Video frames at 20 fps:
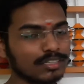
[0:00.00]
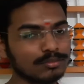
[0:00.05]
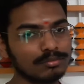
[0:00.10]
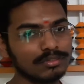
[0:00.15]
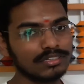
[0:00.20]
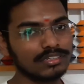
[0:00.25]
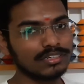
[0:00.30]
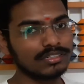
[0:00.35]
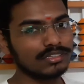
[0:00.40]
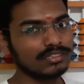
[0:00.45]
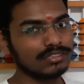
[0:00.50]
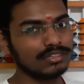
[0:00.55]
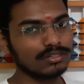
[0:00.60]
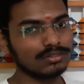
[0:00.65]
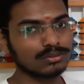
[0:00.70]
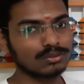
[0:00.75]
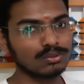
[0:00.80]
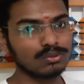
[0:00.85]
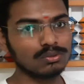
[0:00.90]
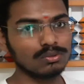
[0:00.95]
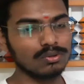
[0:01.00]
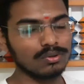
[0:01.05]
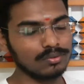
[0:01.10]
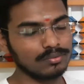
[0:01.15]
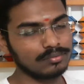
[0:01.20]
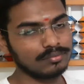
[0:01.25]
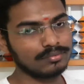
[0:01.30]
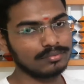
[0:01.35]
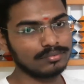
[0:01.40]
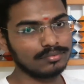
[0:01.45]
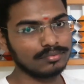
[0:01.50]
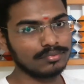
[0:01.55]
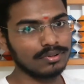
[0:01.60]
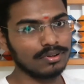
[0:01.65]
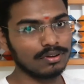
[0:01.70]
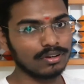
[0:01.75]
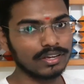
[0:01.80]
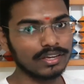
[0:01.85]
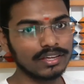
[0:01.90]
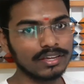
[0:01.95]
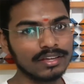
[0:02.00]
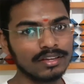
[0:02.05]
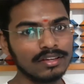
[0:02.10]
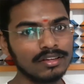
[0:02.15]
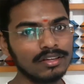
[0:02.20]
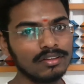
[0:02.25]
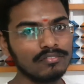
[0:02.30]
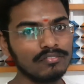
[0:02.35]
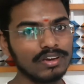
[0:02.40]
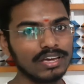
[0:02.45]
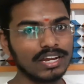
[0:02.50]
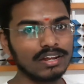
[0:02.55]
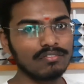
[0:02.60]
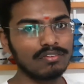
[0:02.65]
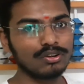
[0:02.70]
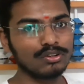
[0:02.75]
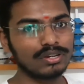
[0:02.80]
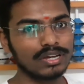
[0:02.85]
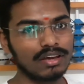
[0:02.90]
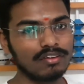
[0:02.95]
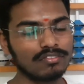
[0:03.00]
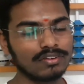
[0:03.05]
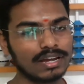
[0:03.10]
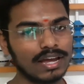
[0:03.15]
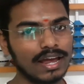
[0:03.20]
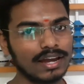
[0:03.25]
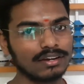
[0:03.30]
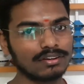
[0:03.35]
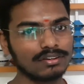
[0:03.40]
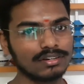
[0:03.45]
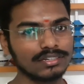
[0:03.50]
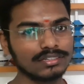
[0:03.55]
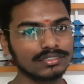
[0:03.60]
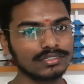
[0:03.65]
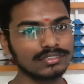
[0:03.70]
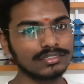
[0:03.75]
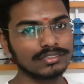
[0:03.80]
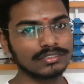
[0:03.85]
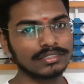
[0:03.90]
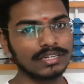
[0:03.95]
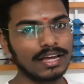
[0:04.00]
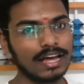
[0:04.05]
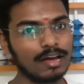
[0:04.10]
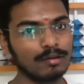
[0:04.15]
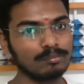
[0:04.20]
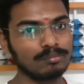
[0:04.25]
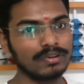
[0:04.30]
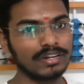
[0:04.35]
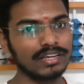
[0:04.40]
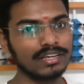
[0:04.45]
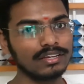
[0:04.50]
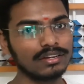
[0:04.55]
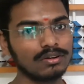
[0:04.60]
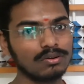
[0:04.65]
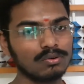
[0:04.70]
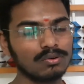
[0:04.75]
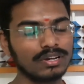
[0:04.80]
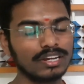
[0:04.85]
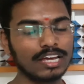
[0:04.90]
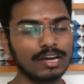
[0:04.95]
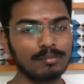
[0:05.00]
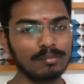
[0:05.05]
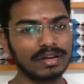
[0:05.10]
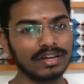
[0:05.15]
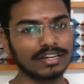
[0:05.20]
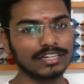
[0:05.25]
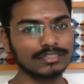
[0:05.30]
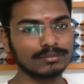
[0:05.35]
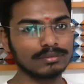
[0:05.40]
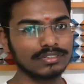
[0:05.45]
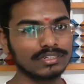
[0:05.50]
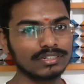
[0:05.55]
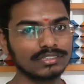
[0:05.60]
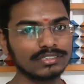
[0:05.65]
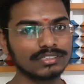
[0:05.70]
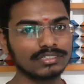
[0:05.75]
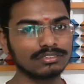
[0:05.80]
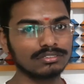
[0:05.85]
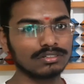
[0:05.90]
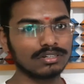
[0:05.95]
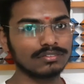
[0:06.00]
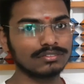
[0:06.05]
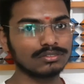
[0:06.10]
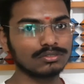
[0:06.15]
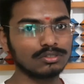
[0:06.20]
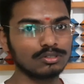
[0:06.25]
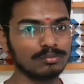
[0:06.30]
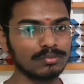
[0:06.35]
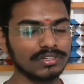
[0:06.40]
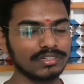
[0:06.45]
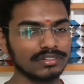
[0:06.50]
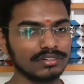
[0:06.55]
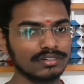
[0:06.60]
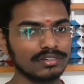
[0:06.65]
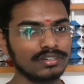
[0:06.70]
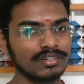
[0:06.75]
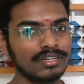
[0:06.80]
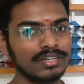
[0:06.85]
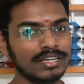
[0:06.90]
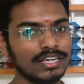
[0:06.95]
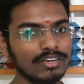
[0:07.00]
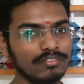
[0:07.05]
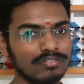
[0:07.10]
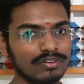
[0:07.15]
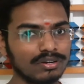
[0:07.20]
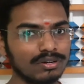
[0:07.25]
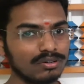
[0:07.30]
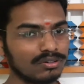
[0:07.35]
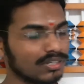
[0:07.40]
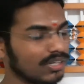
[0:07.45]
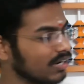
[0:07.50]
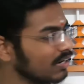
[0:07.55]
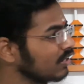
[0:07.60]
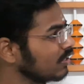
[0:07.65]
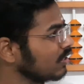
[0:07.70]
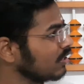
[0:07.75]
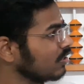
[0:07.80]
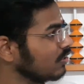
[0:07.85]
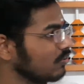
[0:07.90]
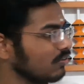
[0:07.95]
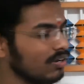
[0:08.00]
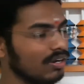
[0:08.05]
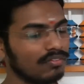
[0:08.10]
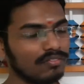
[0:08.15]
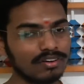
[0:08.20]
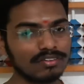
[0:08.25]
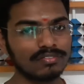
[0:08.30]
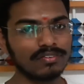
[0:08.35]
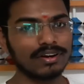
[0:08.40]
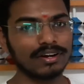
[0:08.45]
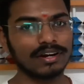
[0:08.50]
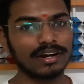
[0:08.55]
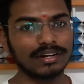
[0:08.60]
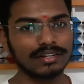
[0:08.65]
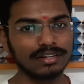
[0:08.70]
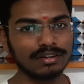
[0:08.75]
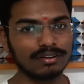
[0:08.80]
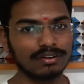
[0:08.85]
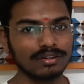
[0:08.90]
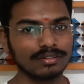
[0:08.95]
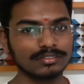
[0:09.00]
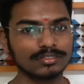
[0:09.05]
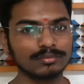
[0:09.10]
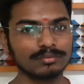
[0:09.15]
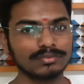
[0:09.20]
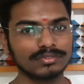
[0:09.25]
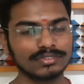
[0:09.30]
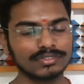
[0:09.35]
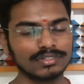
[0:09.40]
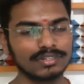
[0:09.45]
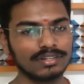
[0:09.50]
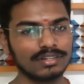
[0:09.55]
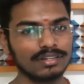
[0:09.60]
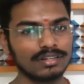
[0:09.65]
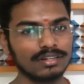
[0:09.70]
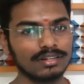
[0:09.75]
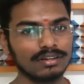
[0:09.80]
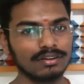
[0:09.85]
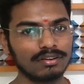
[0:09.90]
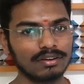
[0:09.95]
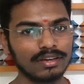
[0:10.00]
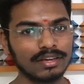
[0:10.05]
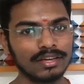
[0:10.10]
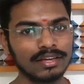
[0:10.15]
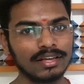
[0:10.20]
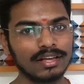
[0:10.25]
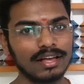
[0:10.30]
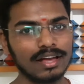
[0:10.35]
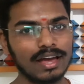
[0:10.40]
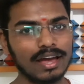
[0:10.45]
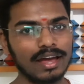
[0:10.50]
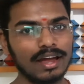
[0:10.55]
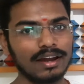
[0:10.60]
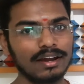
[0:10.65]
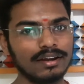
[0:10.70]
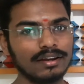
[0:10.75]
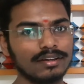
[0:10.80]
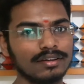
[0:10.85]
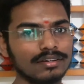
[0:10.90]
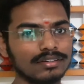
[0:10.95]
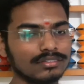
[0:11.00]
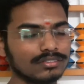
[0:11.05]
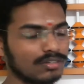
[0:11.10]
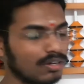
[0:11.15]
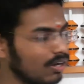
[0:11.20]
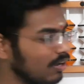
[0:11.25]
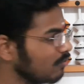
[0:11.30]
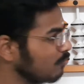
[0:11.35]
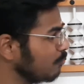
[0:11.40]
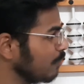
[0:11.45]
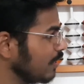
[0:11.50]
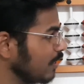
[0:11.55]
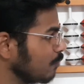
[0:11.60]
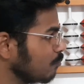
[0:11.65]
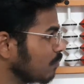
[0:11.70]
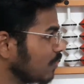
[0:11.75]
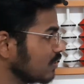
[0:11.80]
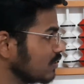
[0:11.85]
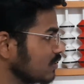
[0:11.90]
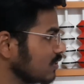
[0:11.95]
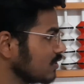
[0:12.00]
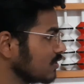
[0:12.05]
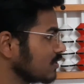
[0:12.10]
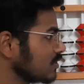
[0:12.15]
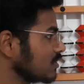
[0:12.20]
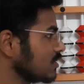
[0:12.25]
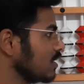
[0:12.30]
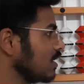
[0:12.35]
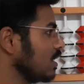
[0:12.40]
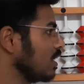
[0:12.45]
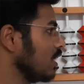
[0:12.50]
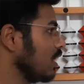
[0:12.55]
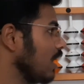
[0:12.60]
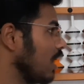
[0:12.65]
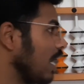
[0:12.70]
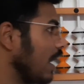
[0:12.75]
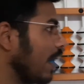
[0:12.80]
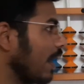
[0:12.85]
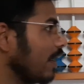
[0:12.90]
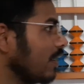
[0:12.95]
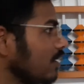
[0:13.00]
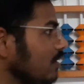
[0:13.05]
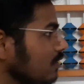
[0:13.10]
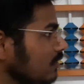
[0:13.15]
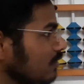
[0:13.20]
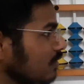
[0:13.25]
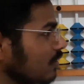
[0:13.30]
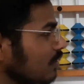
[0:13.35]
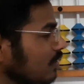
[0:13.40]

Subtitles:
methods in your school. Okay, wherever you have calculations, apply only abacus methods instead of school method. If you do that, you'll never forget the concepts. Okay, and solve many puzzles, and